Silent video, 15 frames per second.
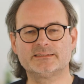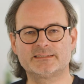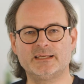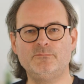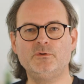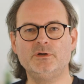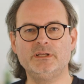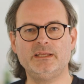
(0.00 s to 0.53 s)

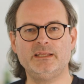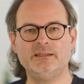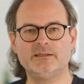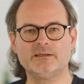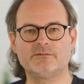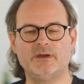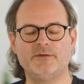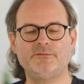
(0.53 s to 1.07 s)
someone in the
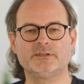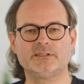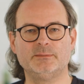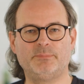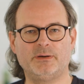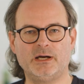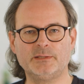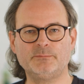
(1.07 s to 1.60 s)
graphic
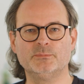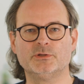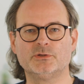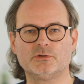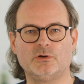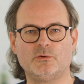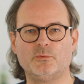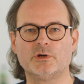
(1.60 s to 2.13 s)
department
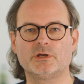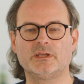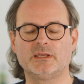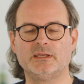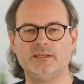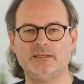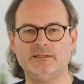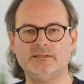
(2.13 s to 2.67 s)
or working
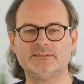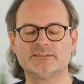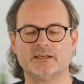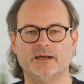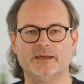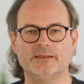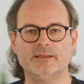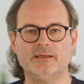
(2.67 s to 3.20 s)
in
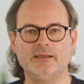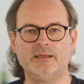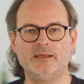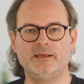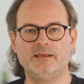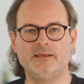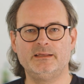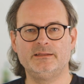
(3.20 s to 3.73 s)
InDesign,
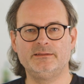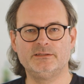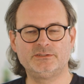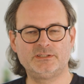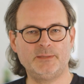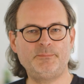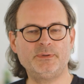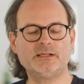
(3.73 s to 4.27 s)
the
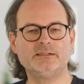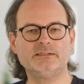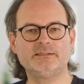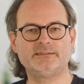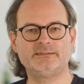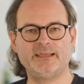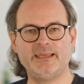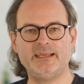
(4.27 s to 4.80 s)
typical
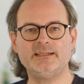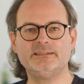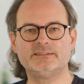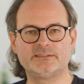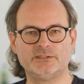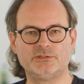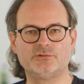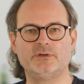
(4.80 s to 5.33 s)
daily
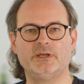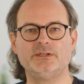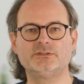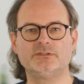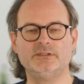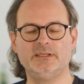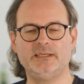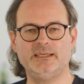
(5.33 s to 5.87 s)

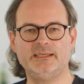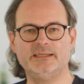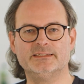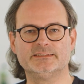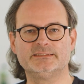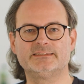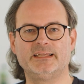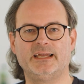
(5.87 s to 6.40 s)
situation
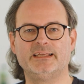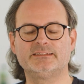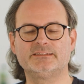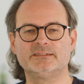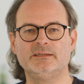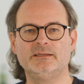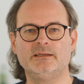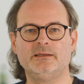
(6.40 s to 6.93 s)
is that
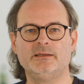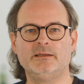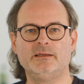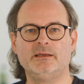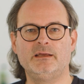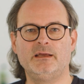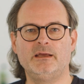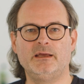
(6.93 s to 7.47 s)

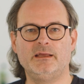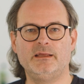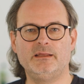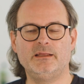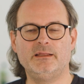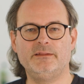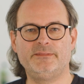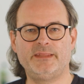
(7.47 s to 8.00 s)

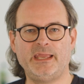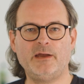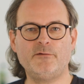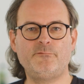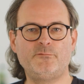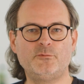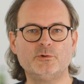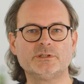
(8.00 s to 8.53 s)
they have
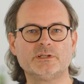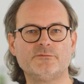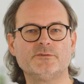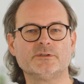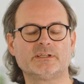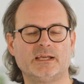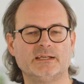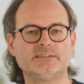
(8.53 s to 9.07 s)
4
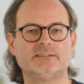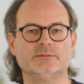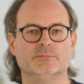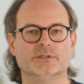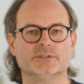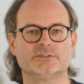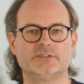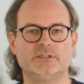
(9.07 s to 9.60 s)
different
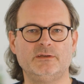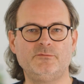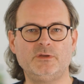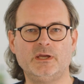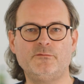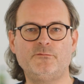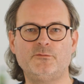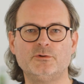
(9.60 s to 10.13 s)
customers. If you
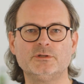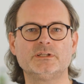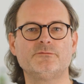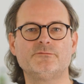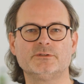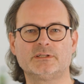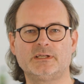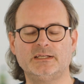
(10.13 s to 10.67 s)
have 4
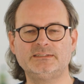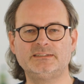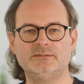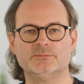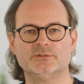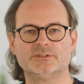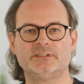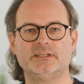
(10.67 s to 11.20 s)
different
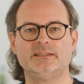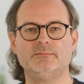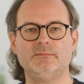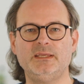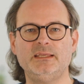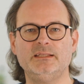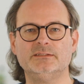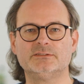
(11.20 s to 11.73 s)
customers, that
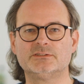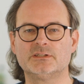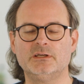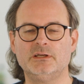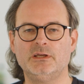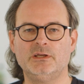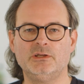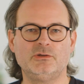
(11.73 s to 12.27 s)
means
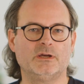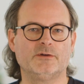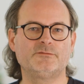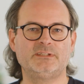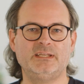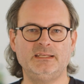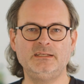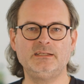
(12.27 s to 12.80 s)
you have
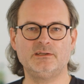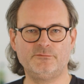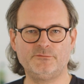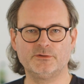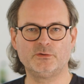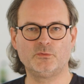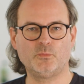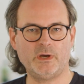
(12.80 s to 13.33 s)
10
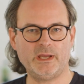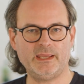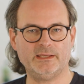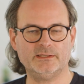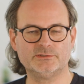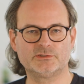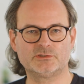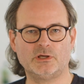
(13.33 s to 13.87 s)
different
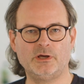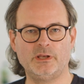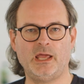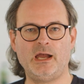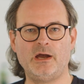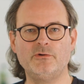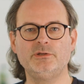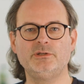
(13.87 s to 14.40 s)
ways on
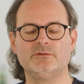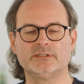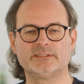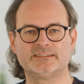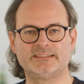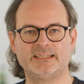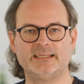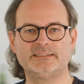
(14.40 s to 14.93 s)
how you
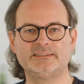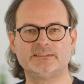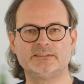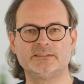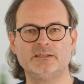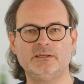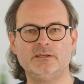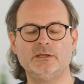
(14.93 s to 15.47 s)
access